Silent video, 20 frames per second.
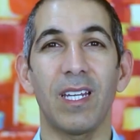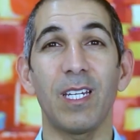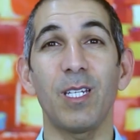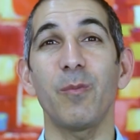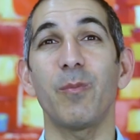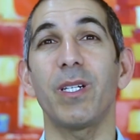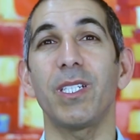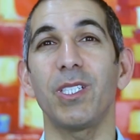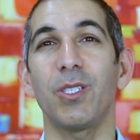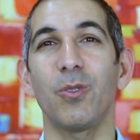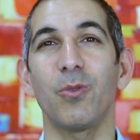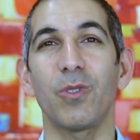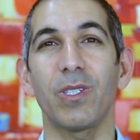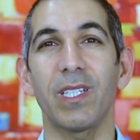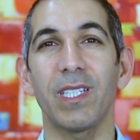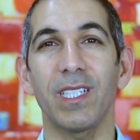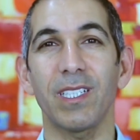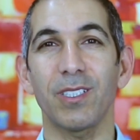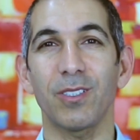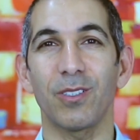anybody who
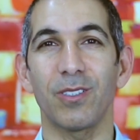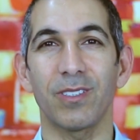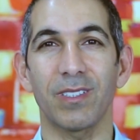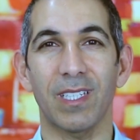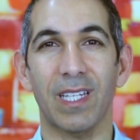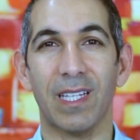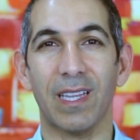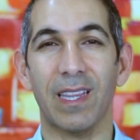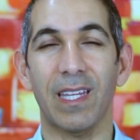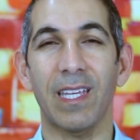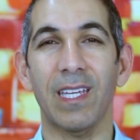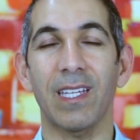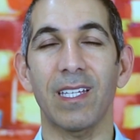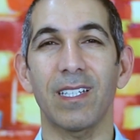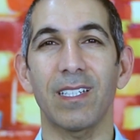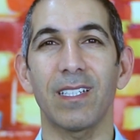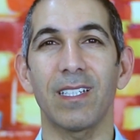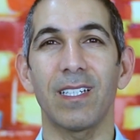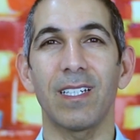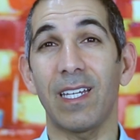clicked on that
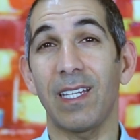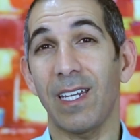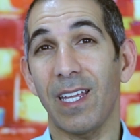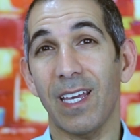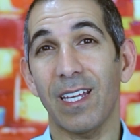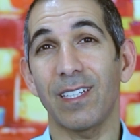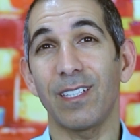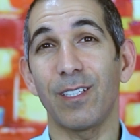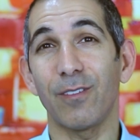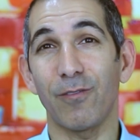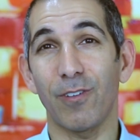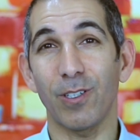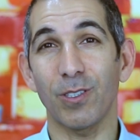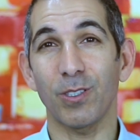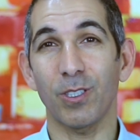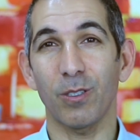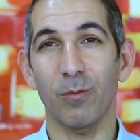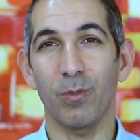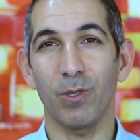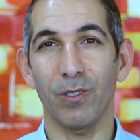link and had the
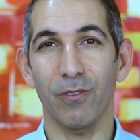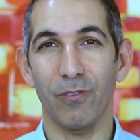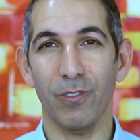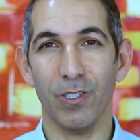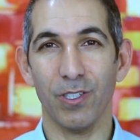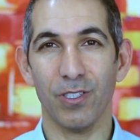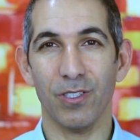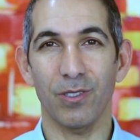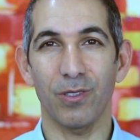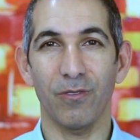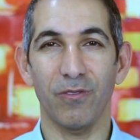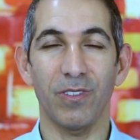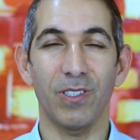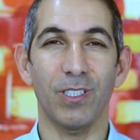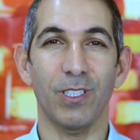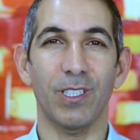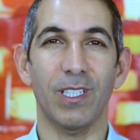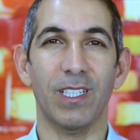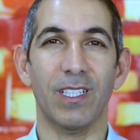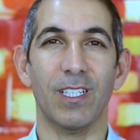vulnerable version of
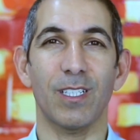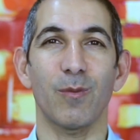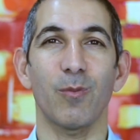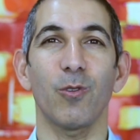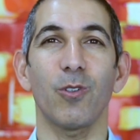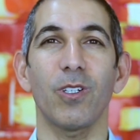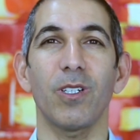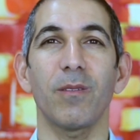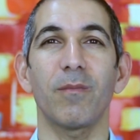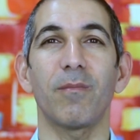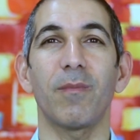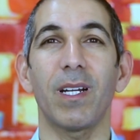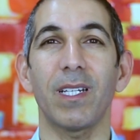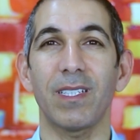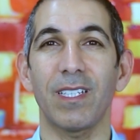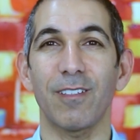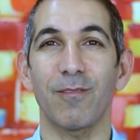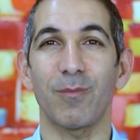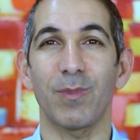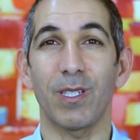Internet Explorer
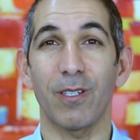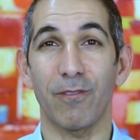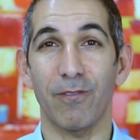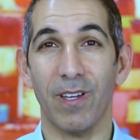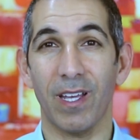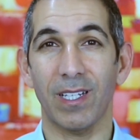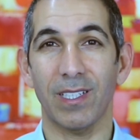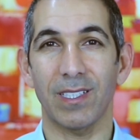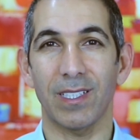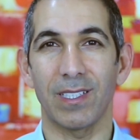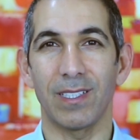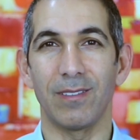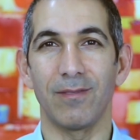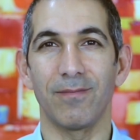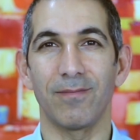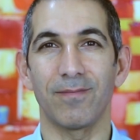might have been affected.